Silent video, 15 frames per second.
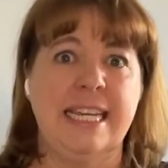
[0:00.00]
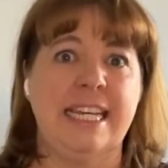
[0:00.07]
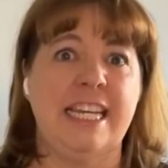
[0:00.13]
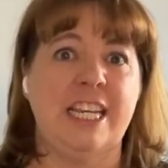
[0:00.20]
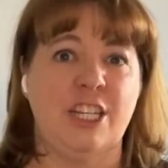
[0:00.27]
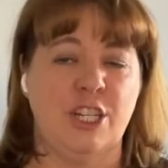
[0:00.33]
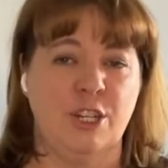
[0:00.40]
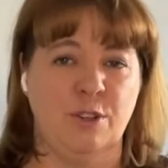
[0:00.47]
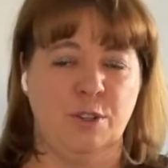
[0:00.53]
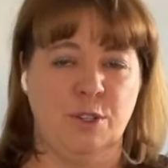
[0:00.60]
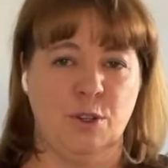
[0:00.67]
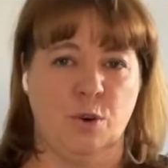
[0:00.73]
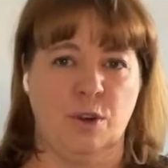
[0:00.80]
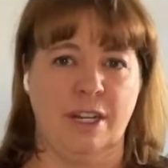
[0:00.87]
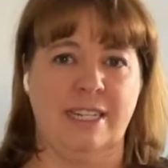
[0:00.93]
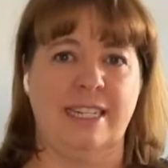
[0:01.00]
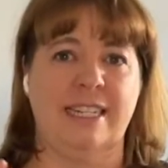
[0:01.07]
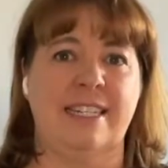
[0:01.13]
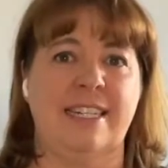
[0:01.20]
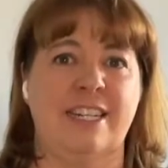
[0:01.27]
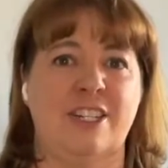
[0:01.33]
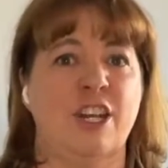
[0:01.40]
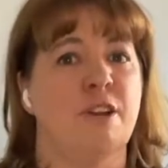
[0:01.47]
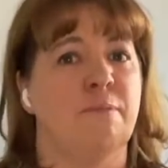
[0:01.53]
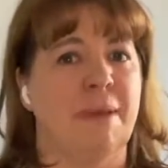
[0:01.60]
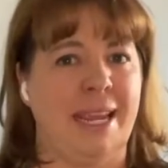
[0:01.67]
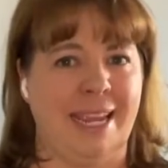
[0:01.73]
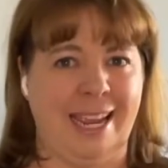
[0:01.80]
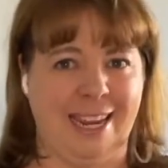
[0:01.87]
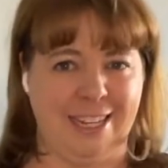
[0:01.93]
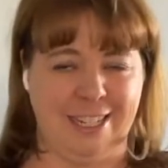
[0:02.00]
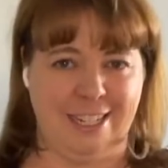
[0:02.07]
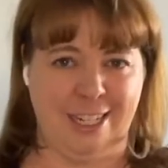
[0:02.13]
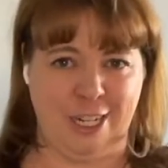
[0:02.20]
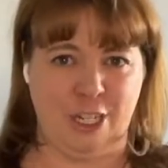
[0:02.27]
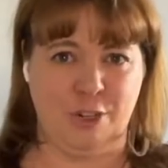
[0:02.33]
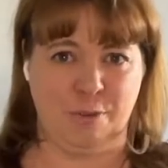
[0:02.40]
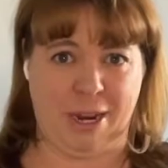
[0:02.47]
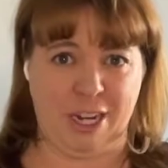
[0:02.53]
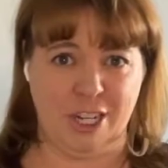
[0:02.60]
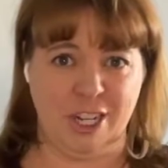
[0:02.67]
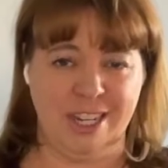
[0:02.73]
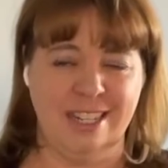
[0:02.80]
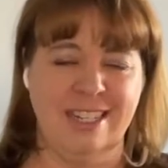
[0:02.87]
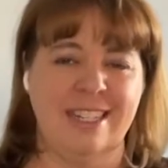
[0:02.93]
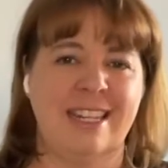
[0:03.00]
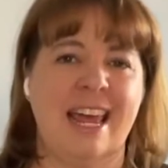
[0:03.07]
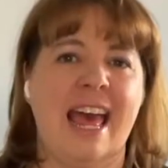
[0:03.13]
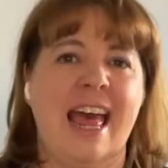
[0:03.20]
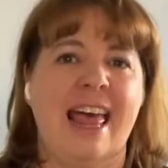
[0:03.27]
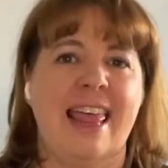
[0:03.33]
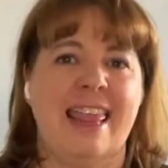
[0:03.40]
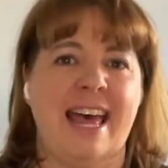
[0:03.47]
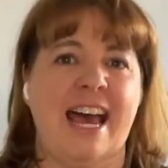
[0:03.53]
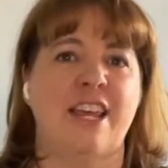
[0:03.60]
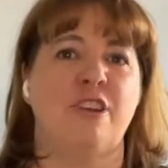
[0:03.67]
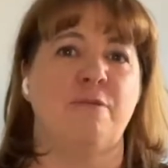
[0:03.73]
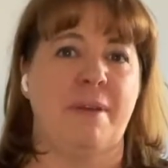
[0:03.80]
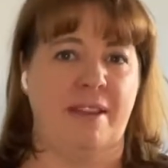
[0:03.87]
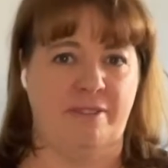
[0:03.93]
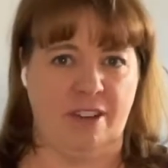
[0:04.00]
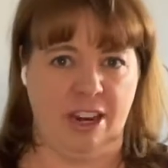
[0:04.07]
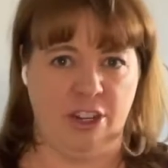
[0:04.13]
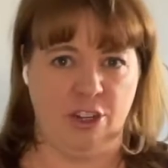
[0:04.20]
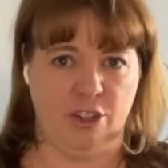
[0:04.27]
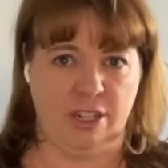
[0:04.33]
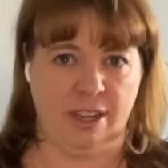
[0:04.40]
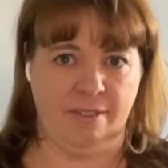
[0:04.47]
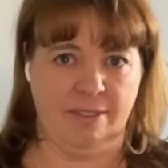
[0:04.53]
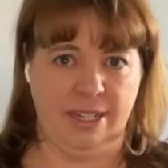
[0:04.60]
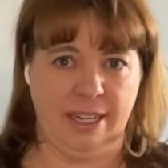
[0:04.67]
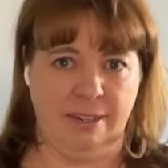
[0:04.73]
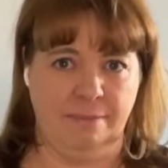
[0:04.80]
issues or decision-making situations that you may find yourselves in.